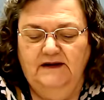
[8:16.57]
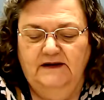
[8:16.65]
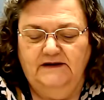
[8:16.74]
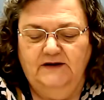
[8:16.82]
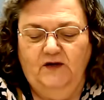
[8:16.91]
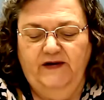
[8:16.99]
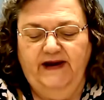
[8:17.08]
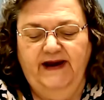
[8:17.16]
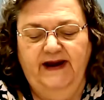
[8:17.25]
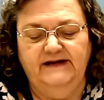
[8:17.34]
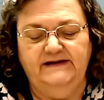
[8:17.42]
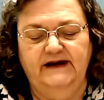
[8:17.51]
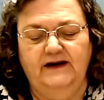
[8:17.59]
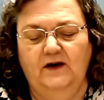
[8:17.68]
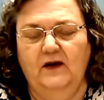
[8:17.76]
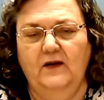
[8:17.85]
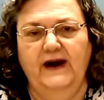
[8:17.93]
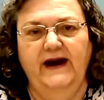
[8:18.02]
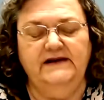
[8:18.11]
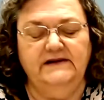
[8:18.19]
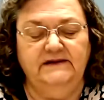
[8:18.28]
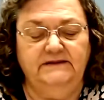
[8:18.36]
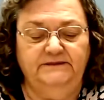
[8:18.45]
So the king said, All
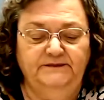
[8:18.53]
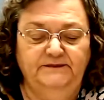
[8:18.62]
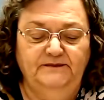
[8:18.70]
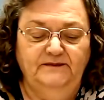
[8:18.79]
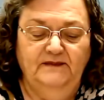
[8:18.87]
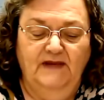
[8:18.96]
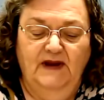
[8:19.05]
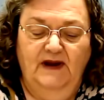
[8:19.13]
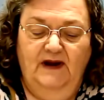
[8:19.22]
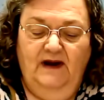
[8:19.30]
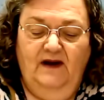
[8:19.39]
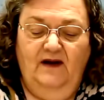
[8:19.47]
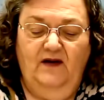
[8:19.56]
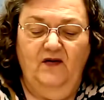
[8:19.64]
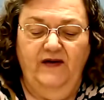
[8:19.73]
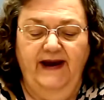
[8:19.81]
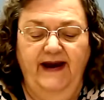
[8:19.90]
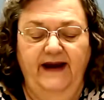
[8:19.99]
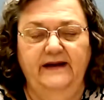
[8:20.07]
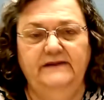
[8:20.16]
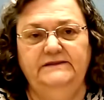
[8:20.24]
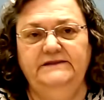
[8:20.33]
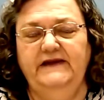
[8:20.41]
right. Okay,
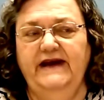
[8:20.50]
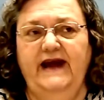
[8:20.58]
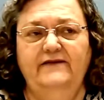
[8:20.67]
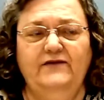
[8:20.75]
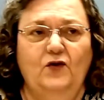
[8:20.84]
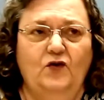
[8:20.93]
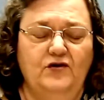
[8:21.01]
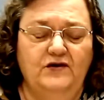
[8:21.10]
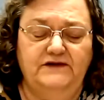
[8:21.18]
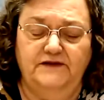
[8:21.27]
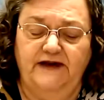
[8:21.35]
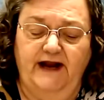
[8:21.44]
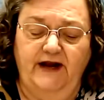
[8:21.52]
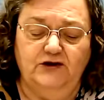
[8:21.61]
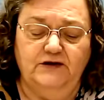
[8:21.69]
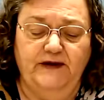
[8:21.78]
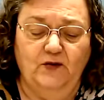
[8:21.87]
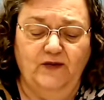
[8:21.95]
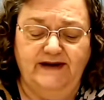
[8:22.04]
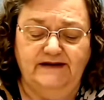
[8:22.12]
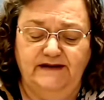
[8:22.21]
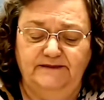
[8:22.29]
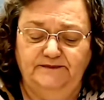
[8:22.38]
he gave the orders for Daniel to be
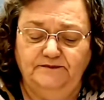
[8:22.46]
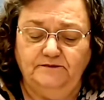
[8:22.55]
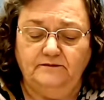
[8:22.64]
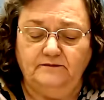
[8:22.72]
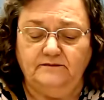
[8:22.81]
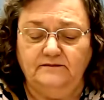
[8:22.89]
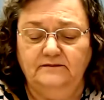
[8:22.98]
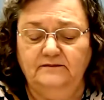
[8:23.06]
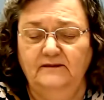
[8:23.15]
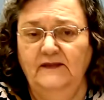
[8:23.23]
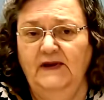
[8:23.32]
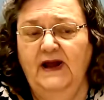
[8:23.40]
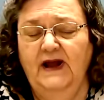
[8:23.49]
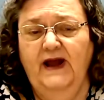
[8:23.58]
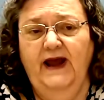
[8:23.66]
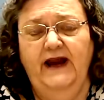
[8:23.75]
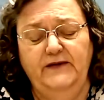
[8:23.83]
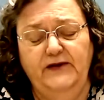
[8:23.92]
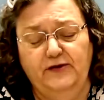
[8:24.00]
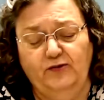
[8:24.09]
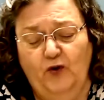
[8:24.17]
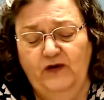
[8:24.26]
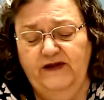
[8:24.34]
arrested and to be
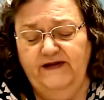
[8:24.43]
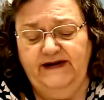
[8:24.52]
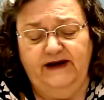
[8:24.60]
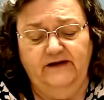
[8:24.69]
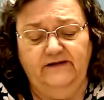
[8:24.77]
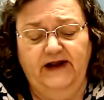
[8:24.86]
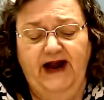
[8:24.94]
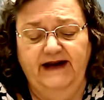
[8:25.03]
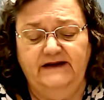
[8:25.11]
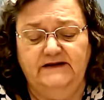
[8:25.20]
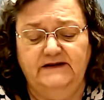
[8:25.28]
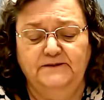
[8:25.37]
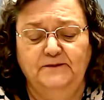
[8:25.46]
thrown in the den of lions.